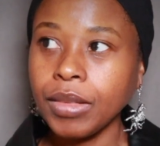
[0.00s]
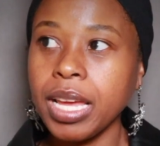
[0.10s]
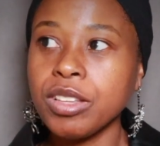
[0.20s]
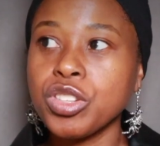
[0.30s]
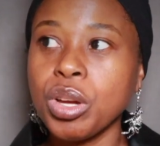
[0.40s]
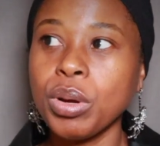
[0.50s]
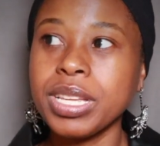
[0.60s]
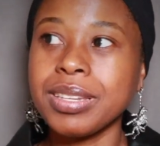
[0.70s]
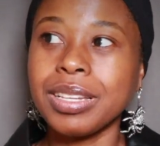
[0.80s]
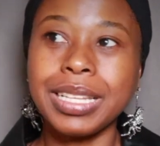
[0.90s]
And so
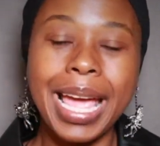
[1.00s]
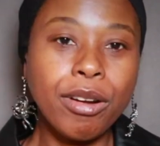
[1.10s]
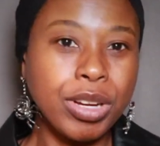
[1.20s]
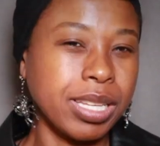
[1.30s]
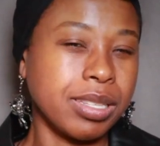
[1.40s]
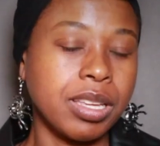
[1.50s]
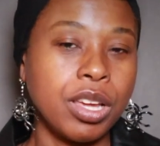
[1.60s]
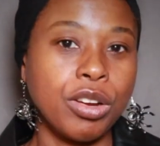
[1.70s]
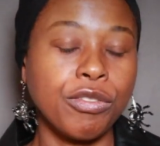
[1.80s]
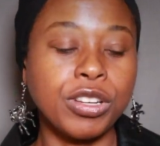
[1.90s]
it's hilarious
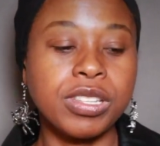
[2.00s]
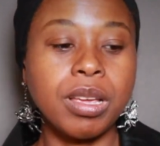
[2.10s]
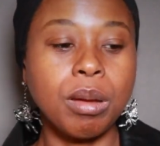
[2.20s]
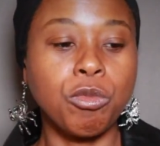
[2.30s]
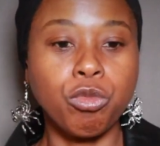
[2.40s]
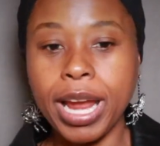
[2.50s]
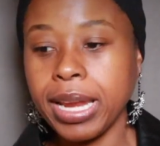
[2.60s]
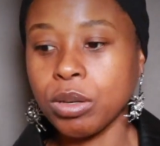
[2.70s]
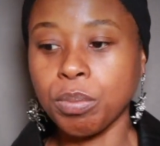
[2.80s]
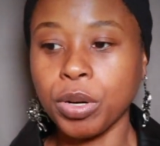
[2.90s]
for some
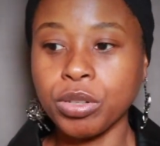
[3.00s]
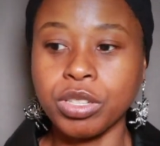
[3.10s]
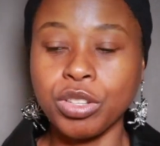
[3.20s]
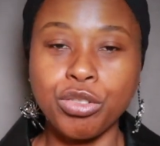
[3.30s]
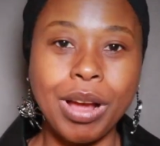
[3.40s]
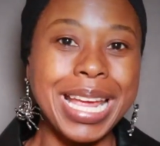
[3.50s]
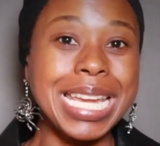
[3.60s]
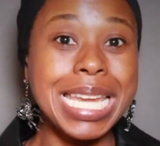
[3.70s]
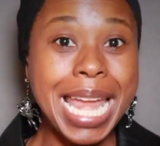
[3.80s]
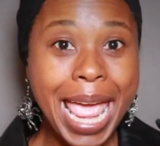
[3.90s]
random person to try
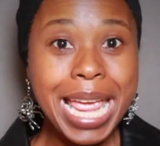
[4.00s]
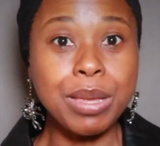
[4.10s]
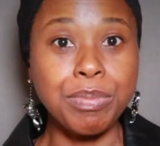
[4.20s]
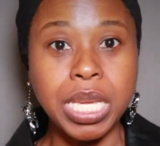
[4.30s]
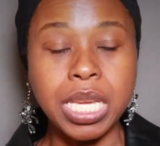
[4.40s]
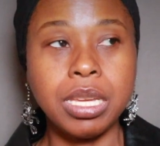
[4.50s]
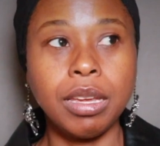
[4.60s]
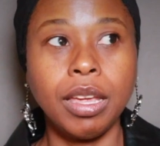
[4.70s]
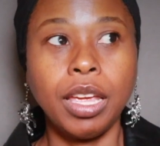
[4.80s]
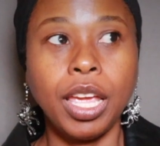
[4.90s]
and nag me
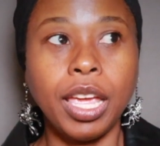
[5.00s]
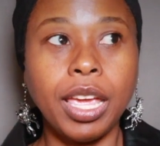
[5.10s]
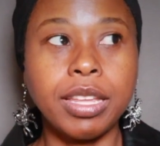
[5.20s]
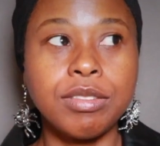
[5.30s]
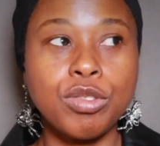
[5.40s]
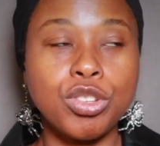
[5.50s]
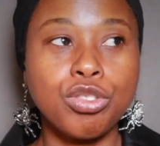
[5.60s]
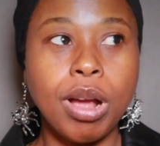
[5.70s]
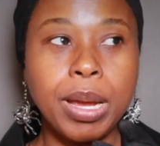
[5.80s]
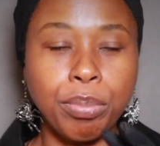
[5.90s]
and
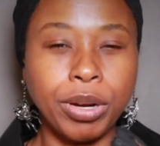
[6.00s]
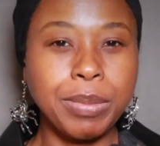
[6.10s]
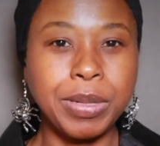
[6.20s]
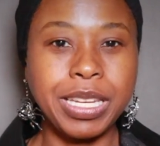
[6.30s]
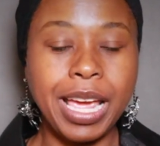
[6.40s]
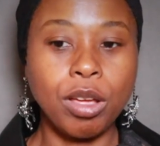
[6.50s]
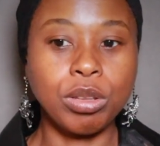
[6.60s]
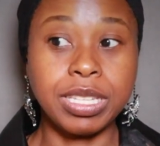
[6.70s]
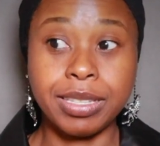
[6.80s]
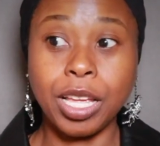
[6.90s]
try and break me
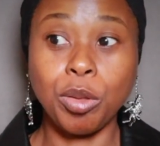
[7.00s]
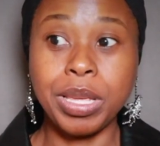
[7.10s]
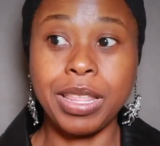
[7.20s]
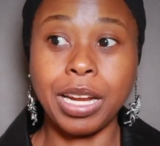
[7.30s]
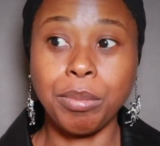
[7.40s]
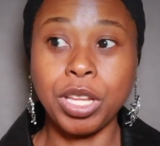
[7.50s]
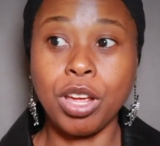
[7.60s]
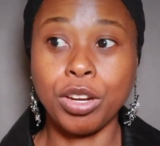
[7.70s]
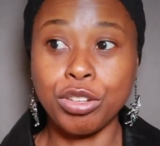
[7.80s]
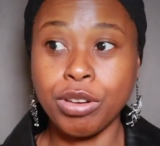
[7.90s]
down and tell me that I'm
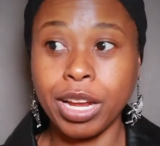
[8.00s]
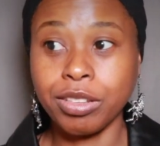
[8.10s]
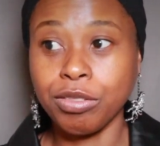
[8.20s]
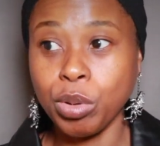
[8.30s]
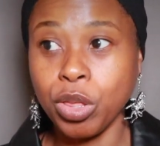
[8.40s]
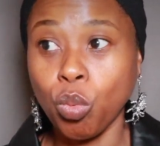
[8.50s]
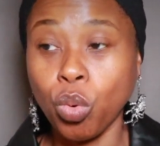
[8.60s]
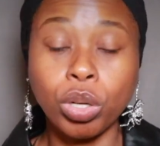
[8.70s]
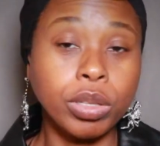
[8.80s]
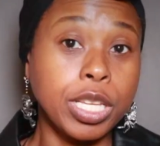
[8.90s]
unattractive when the
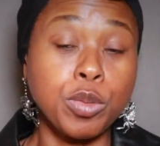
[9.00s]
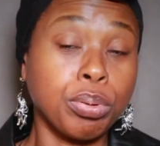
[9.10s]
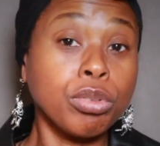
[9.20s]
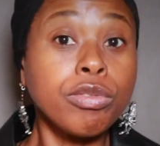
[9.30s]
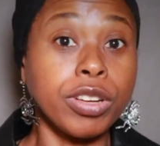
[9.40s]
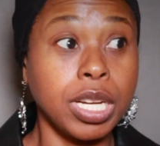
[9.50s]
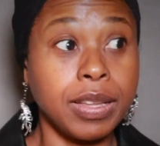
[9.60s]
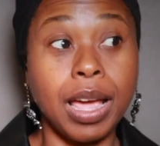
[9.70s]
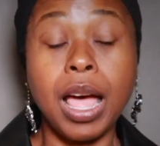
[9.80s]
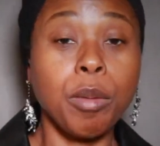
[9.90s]
world has
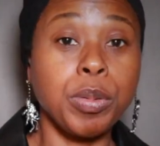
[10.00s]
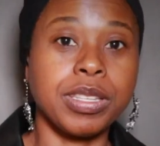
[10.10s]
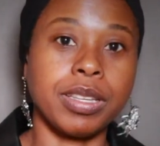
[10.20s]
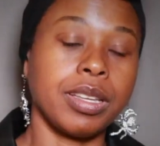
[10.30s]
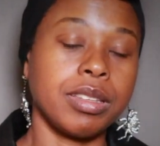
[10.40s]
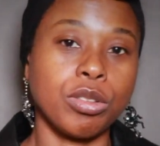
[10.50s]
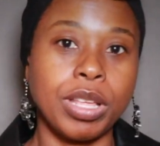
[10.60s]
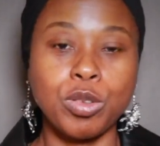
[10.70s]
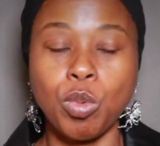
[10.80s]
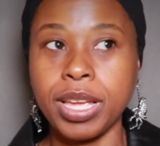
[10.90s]
proven the opposite. So
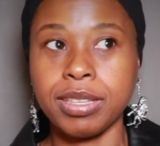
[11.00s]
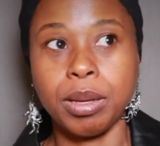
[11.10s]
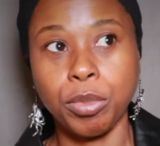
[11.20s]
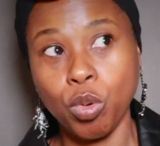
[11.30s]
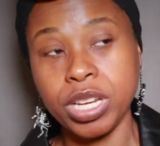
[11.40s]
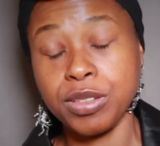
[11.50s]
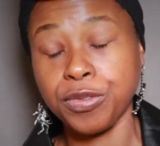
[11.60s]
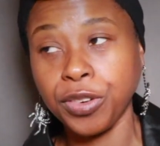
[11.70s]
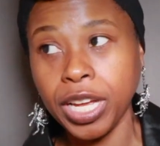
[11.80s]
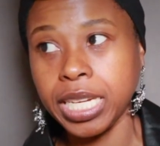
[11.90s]
that's why, number one, it's
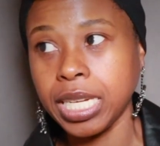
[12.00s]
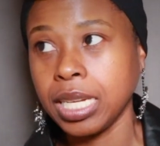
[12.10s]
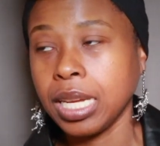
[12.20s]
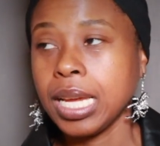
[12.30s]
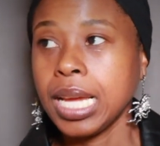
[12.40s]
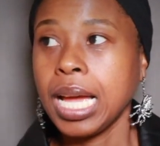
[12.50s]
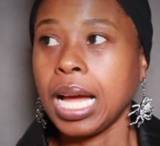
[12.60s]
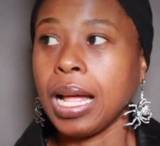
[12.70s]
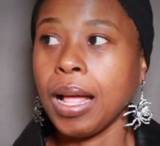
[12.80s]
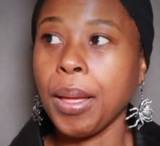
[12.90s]
funny.
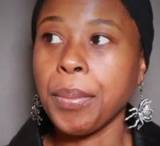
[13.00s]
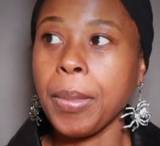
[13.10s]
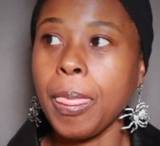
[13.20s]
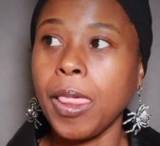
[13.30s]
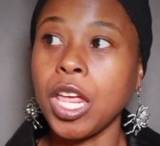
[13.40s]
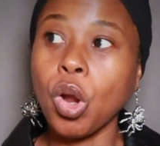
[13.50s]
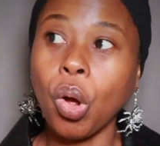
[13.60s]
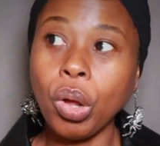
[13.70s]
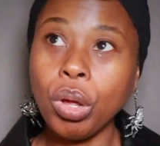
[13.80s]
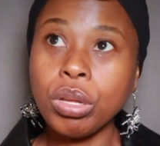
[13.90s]
And
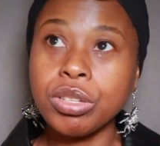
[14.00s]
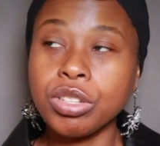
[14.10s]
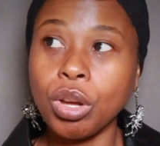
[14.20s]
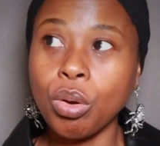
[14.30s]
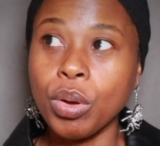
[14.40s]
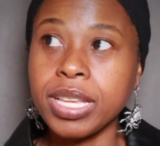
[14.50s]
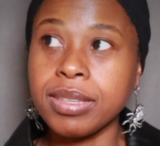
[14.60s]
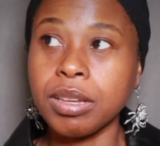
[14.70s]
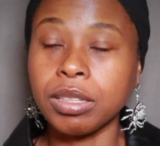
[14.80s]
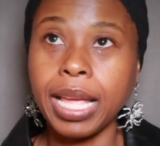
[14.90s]
also
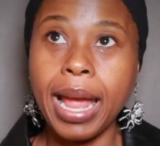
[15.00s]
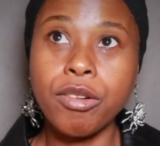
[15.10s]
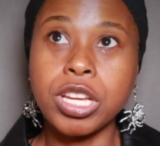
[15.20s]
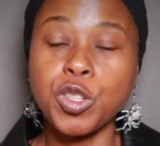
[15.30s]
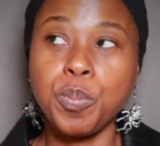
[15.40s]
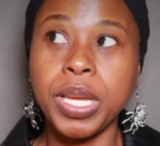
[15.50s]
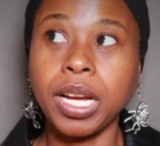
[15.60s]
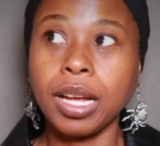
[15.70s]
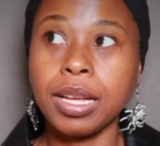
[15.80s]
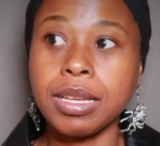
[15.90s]
it's hilarious
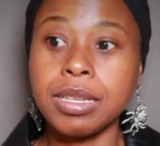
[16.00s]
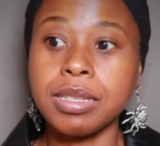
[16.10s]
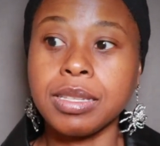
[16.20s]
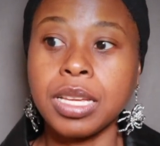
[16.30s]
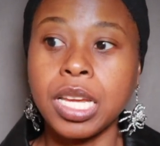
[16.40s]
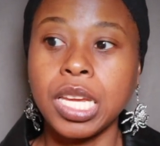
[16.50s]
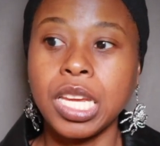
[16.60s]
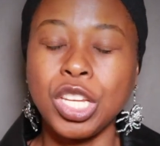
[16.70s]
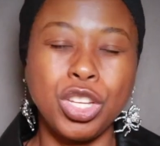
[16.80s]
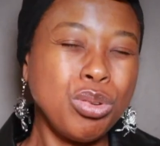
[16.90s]
because
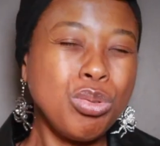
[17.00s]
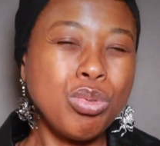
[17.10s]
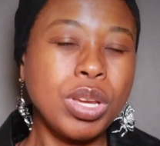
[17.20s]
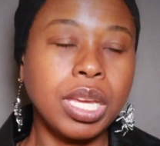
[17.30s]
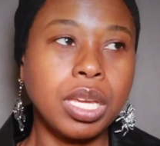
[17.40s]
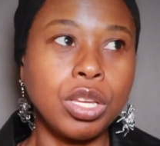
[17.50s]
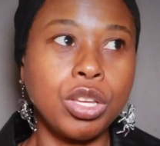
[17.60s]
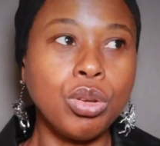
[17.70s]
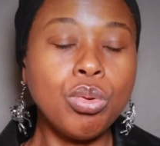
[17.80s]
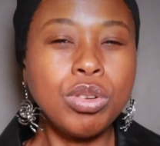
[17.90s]
you
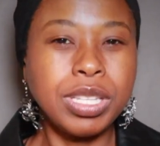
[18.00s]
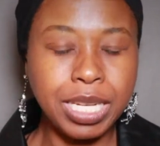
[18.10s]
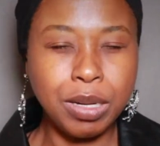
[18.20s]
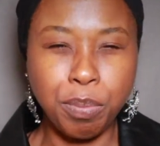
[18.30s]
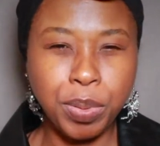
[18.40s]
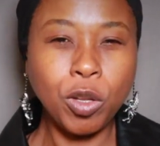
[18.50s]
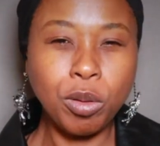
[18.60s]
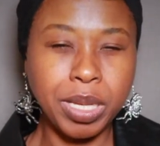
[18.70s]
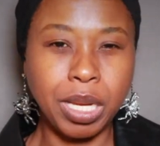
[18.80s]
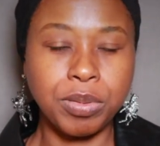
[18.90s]
didn't
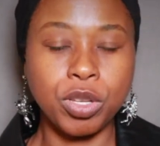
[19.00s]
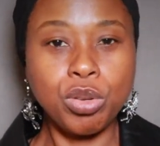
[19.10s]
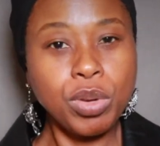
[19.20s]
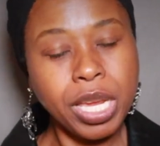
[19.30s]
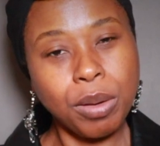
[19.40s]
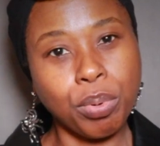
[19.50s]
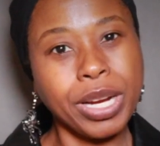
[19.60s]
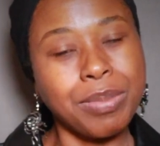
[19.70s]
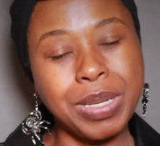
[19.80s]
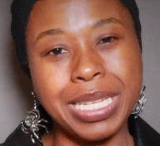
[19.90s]
build me up, so you can't
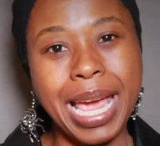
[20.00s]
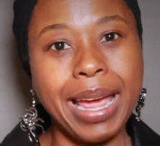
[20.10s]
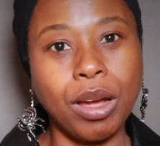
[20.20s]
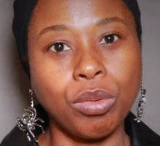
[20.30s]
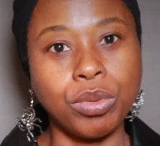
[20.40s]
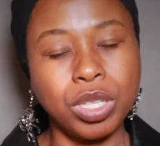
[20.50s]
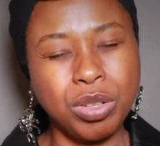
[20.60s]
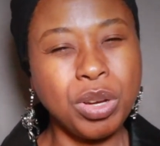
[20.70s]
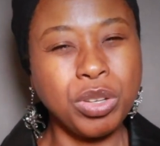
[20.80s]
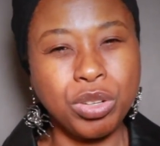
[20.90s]
break me down.
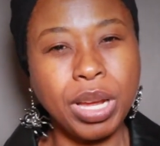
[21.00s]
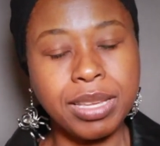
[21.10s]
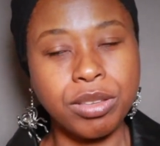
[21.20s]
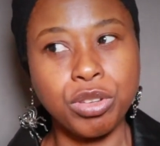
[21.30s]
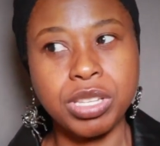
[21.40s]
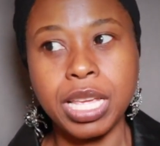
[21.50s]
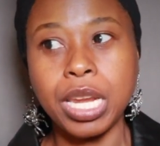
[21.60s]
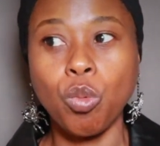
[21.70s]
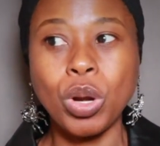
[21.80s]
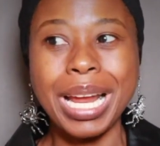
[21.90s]
You guys
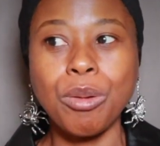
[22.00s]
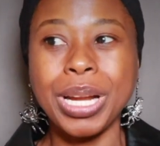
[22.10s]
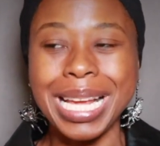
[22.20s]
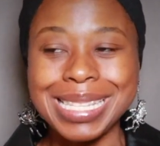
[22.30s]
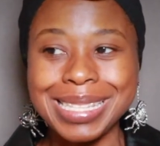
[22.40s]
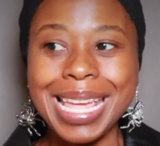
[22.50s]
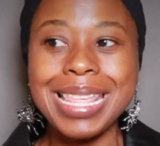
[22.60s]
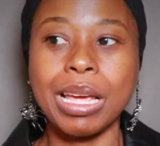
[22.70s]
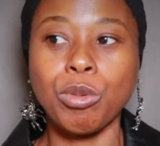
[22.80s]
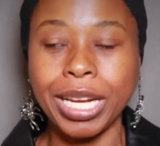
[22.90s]
understand? And when I say
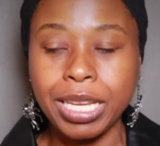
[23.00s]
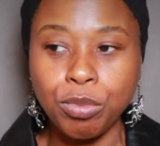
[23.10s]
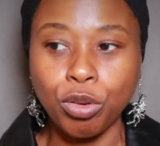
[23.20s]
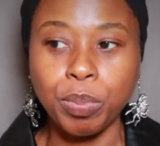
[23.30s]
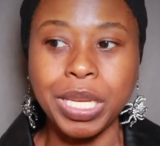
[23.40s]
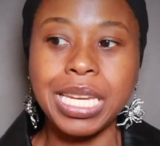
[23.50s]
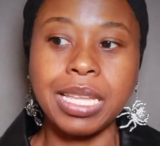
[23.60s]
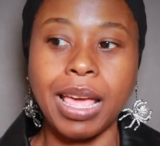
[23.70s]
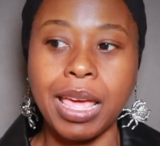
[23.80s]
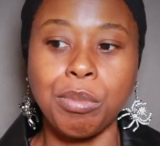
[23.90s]
that, when I keep
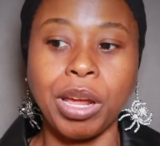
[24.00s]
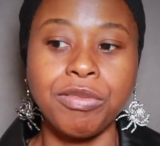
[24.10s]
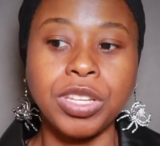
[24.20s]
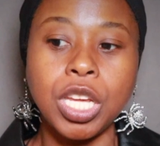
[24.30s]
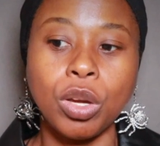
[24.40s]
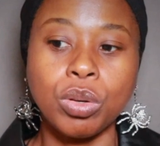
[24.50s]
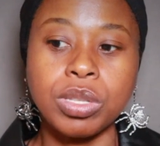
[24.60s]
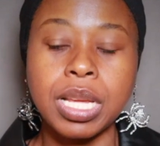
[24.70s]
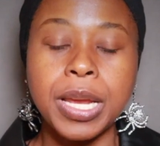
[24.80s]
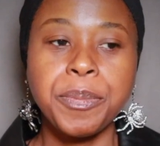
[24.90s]
repeating that in my videos,